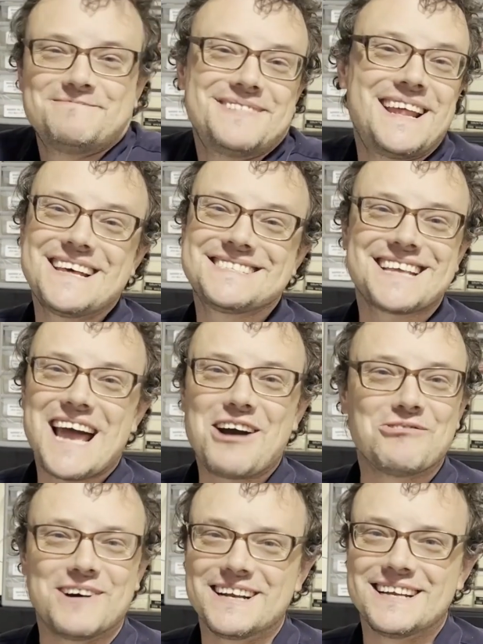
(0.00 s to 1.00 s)
It hasn't got
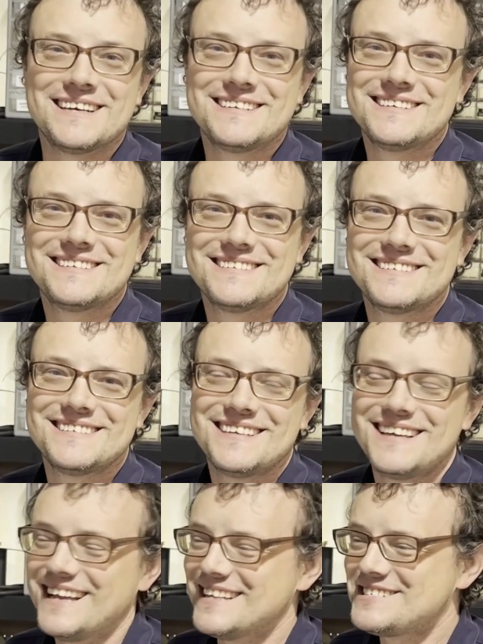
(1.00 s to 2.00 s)
one.
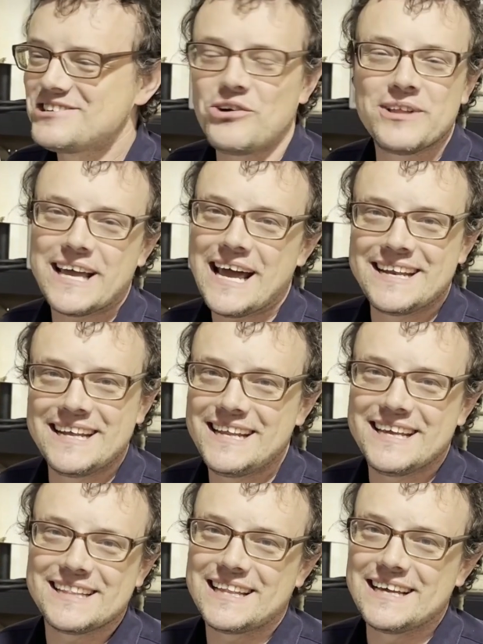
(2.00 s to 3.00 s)
It's only got an
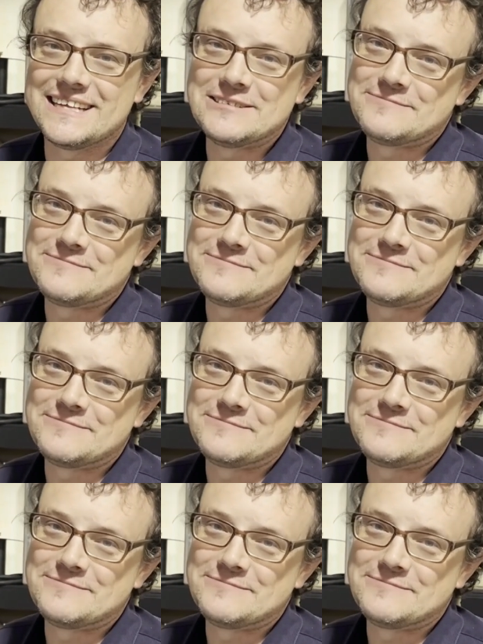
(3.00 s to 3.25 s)
idiot light.